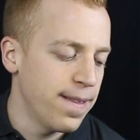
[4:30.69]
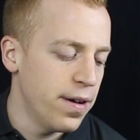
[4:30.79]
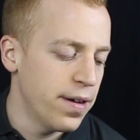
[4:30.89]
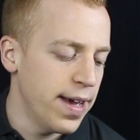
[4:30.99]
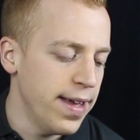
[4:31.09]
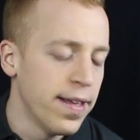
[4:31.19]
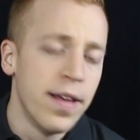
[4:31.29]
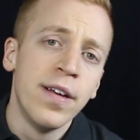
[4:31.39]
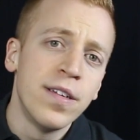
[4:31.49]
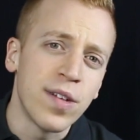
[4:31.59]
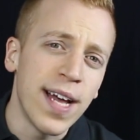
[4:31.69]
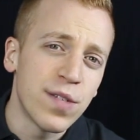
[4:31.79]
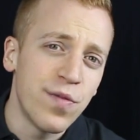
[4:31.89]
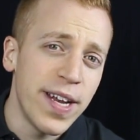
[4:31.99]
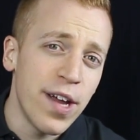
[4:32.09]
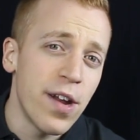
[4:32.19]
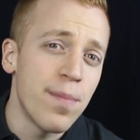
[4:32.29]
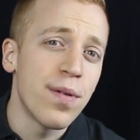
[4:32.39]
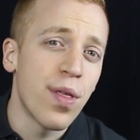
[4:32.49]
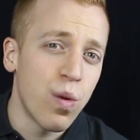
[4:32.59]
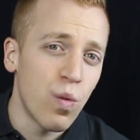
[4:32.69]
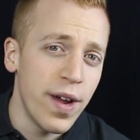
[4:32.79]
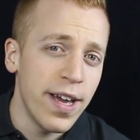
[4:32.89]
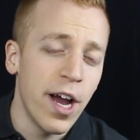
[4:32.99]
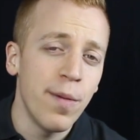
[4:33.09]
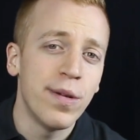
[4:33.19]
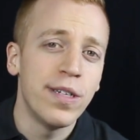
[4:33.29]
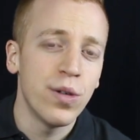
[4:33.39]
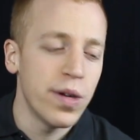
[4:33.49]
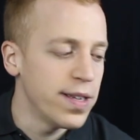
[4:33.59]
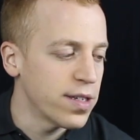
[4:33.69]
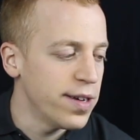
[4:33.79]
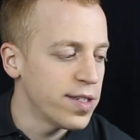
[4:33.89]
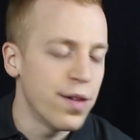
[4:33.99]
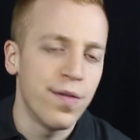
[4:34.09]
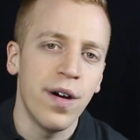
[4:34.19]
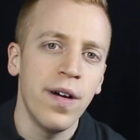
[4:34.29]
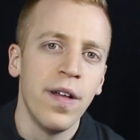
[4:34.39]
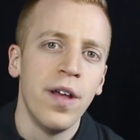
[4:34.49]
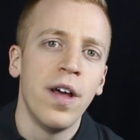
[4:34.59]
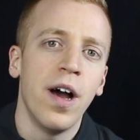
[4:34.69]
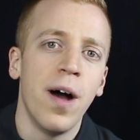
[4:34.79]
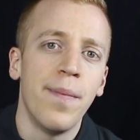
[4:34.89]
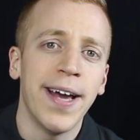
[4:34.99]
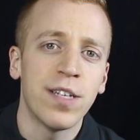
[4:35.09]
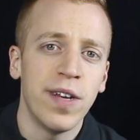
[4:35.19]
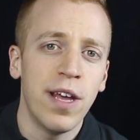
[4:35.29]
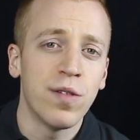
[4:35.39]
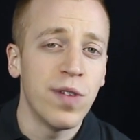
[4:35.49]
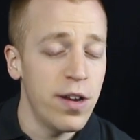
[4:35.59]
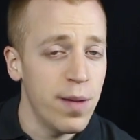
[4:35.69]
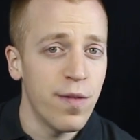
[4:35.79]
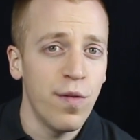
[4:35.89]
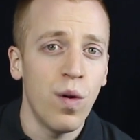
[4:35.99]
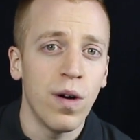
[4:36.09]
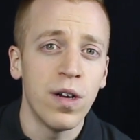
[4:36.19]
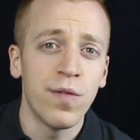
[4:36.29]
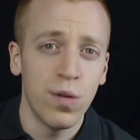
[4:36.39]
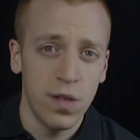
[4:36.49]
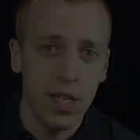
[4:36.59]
Okay, so that's video number 3. I hope you're enjoying this, guys, so far. Next video is video number 4. I look forward